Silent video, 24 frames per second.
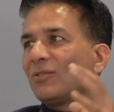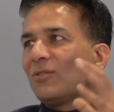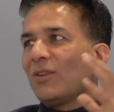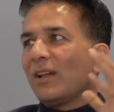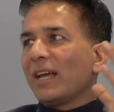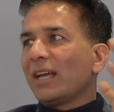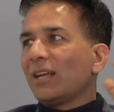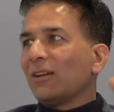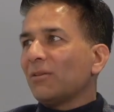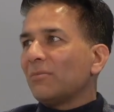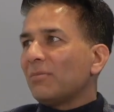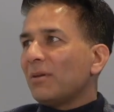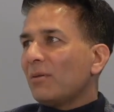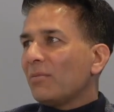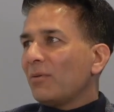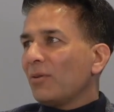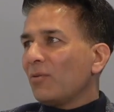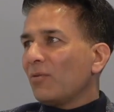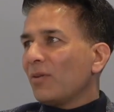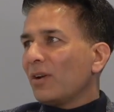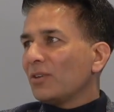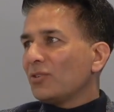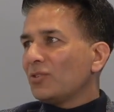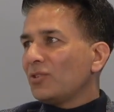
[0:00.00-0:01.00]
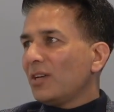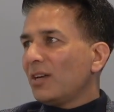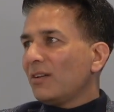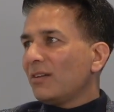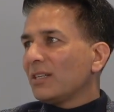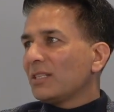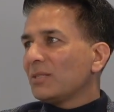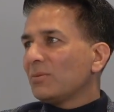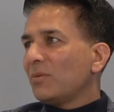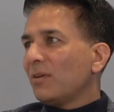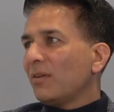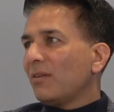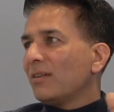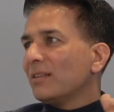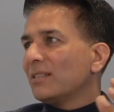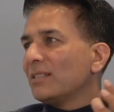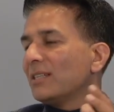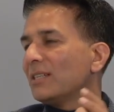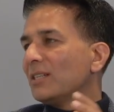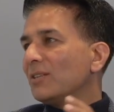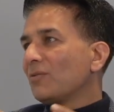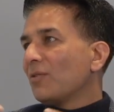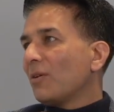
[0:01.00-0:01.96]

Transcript: to people who want to share experiences,